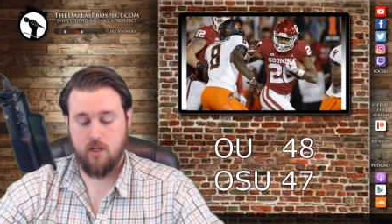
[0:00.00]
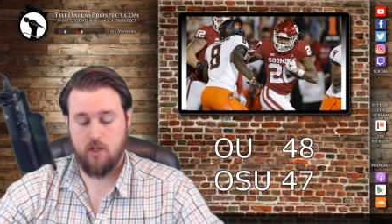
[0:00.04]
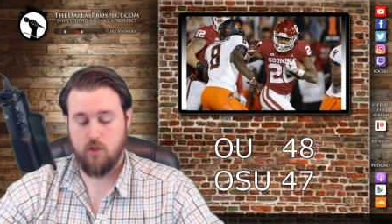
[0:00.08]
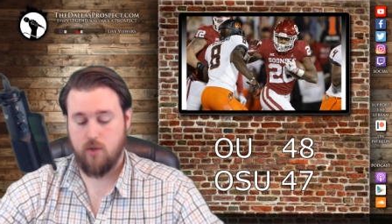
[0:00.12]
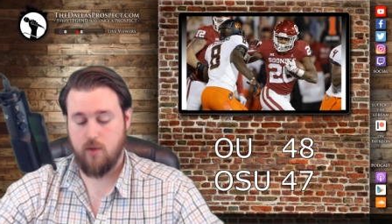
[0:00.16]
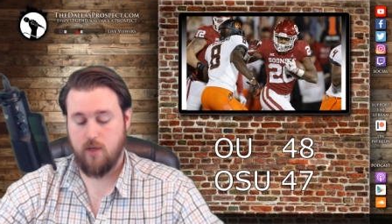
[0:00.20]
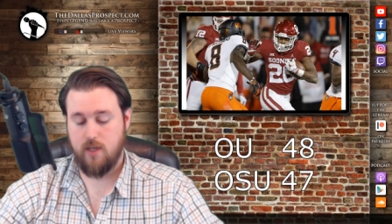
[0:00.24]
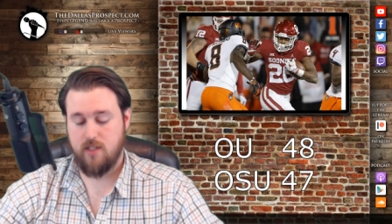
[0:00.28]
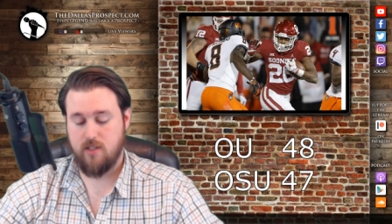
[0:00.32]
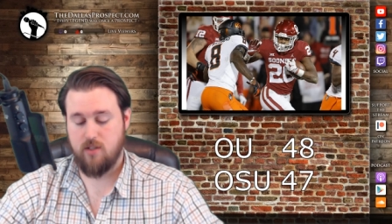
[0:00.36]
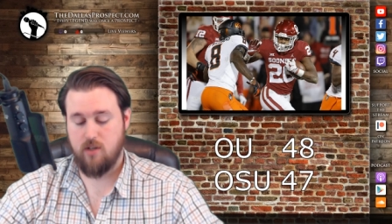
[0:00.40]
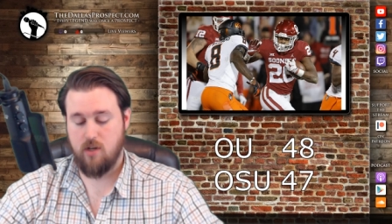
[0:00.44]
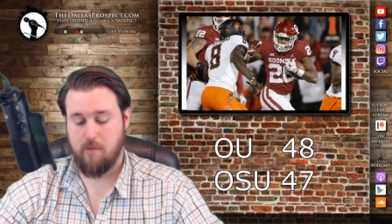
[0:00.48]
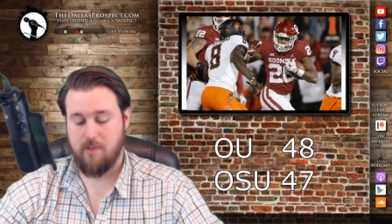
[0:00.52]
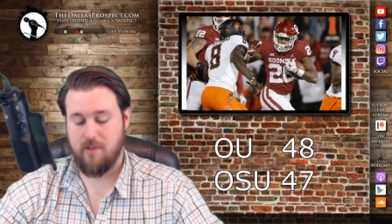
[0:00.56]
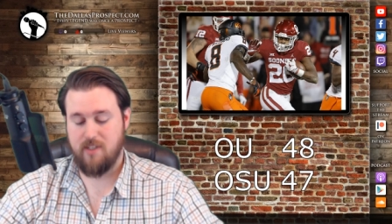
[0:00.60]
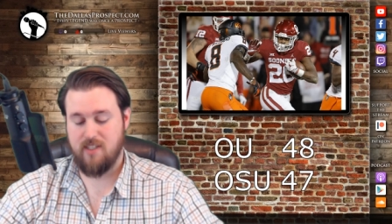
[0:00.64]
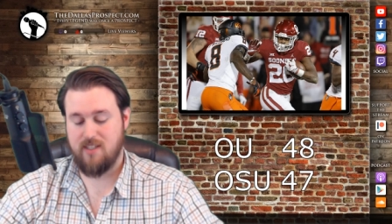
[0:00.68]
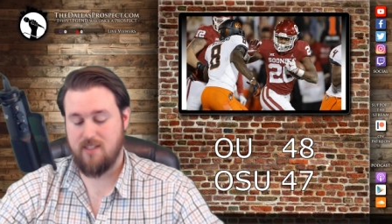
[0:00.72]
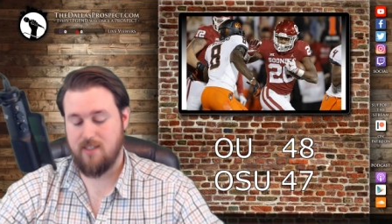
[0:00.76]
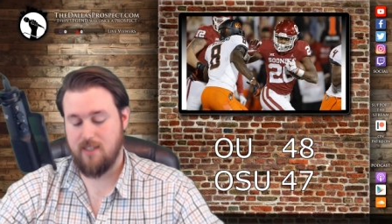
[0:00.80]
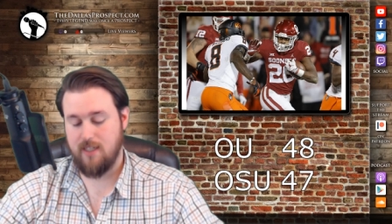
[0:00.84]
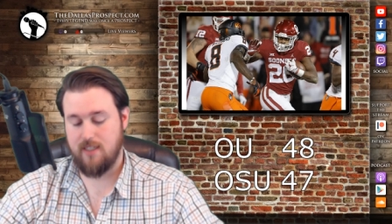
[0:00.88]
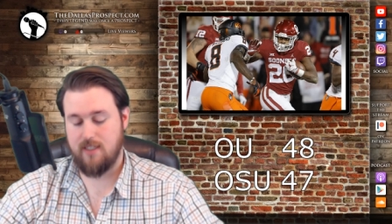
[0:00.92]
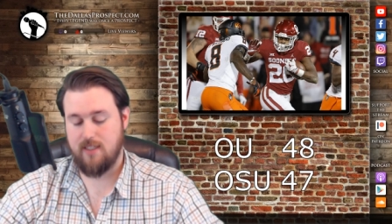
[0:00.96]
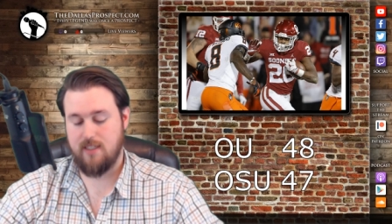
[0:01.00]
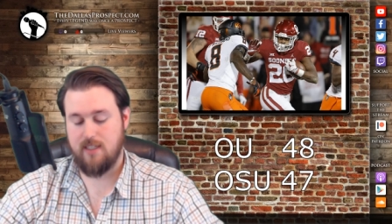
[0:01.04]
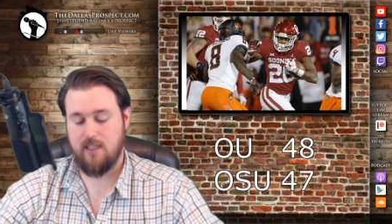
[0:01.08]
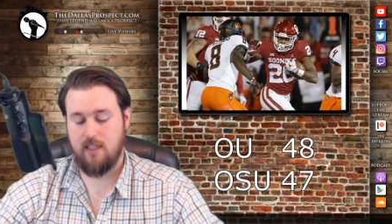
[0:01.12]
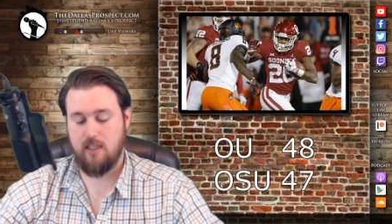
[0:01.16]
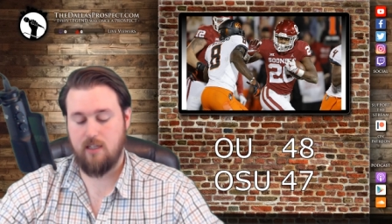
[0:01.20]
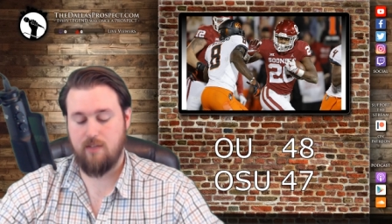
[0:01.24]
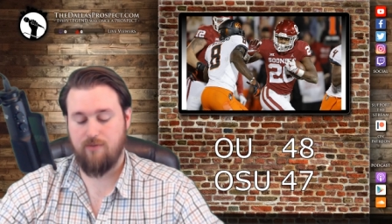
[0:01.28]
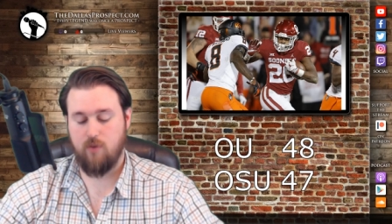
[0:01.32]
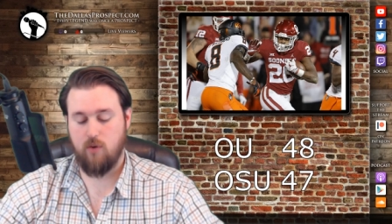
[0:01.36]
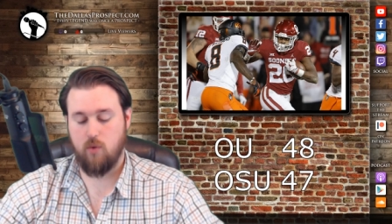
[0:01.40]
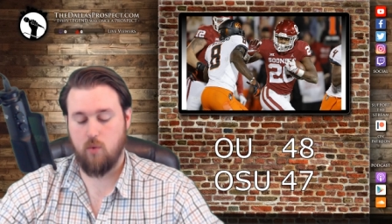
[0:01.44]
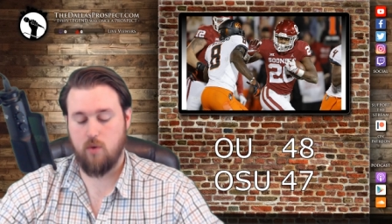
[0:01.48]
Trey Sermon,
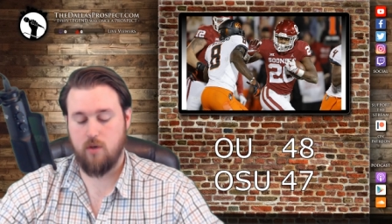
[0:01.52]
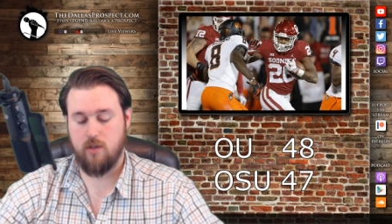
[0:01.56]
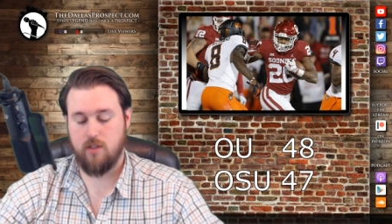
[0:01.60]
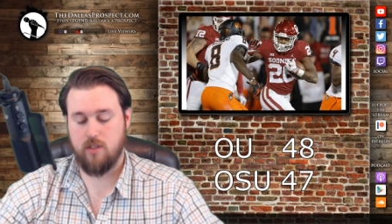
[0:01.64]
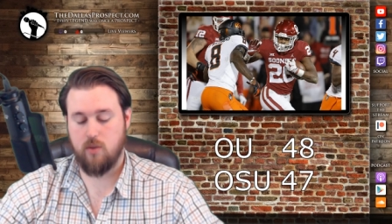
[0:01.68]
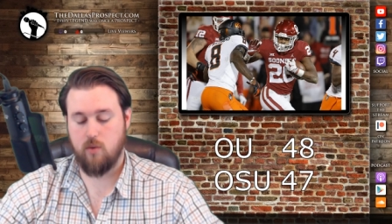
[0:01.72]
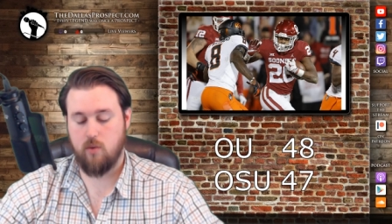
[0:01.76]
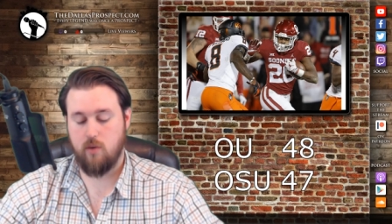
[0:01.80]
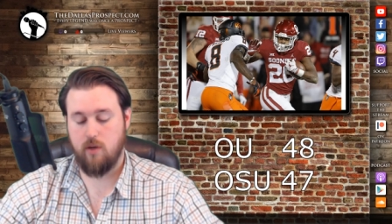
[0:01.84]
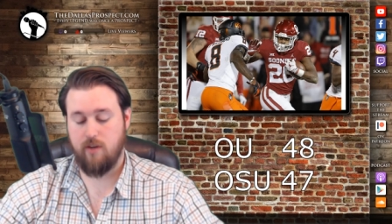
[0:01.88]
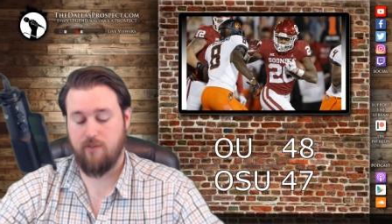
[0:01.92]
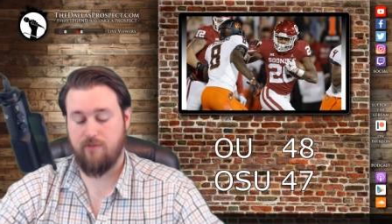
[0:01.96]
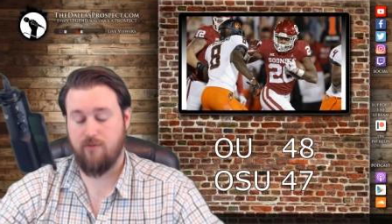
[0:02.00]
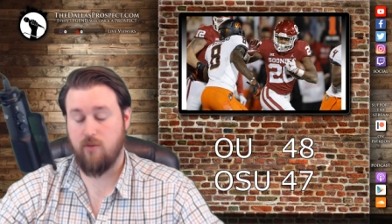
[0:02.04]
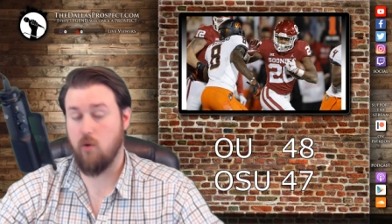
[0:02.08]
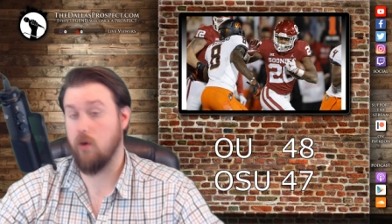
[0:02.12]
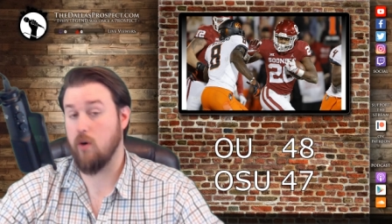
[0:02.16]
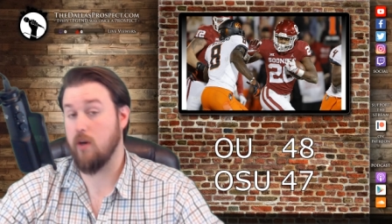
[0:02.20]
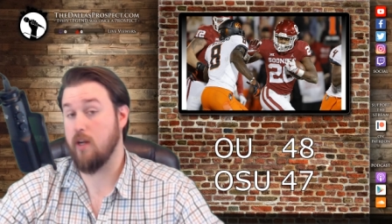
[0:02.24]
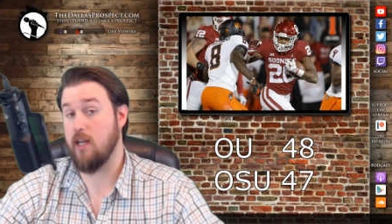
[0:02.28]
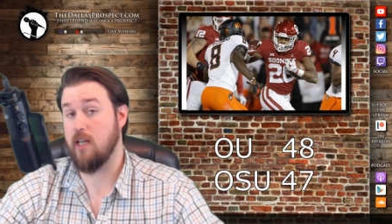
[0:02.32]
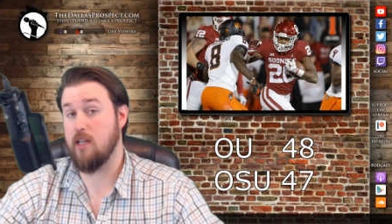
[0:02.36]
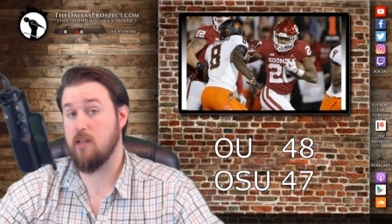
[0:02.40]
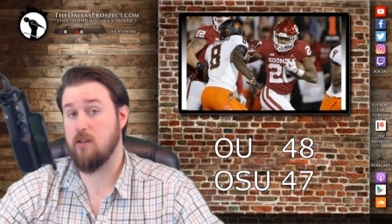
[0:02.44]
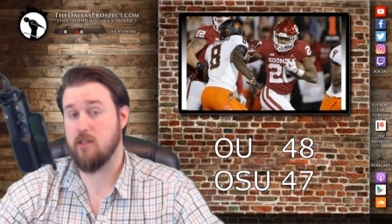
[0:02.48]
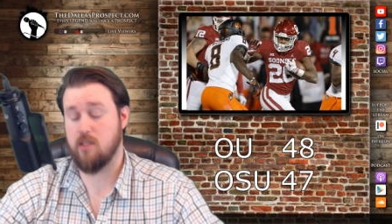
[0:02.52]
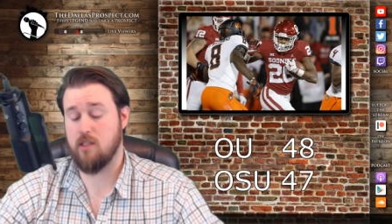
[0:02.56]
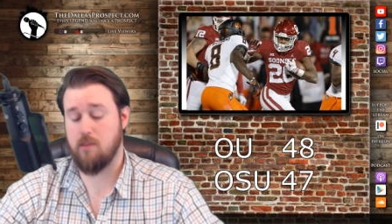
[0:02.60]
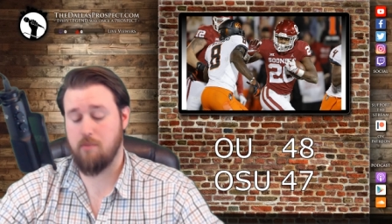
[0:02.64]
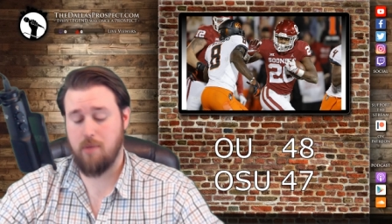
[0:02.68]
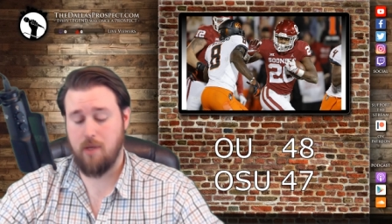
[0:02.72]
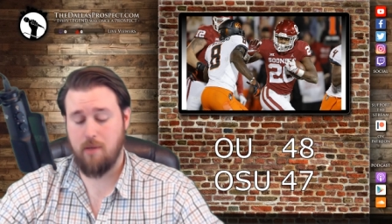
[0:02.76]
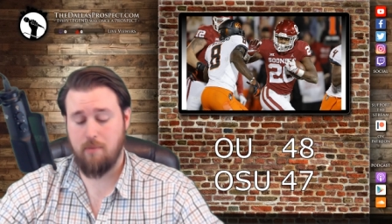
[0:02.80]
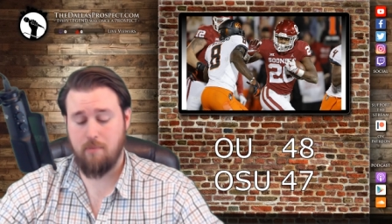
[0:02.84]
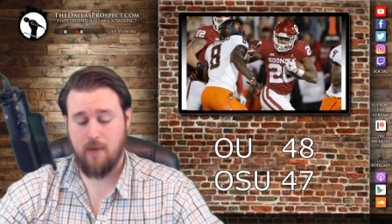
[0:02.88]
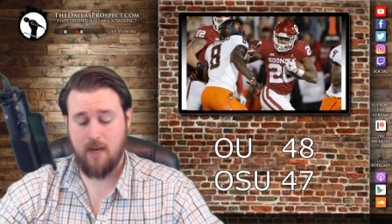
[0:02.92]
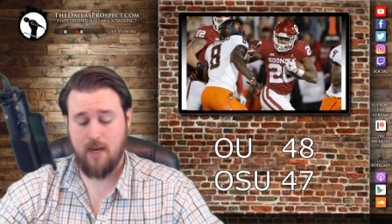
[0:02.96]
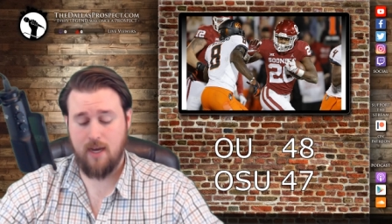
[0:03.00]
16 for 124. He looks to
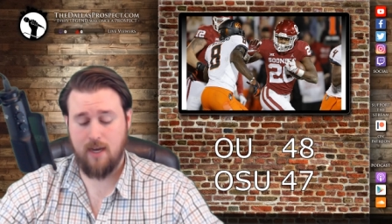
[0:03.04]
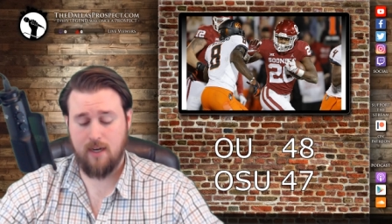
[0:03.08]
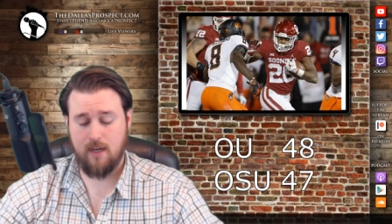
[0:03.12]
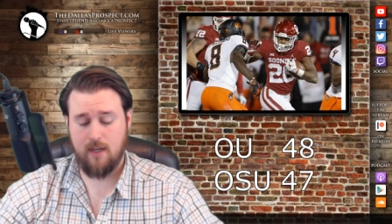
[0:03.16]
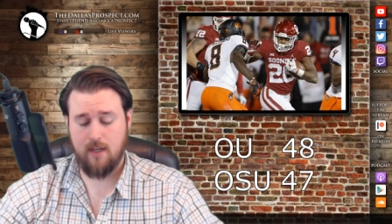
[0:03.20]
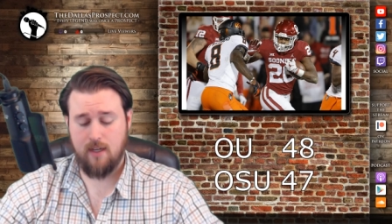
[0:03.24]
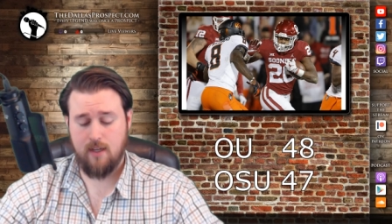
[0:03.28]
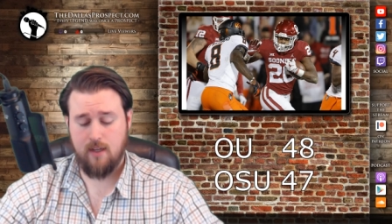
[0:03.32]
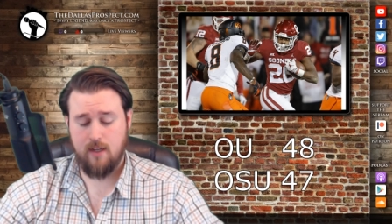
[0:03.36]
be back.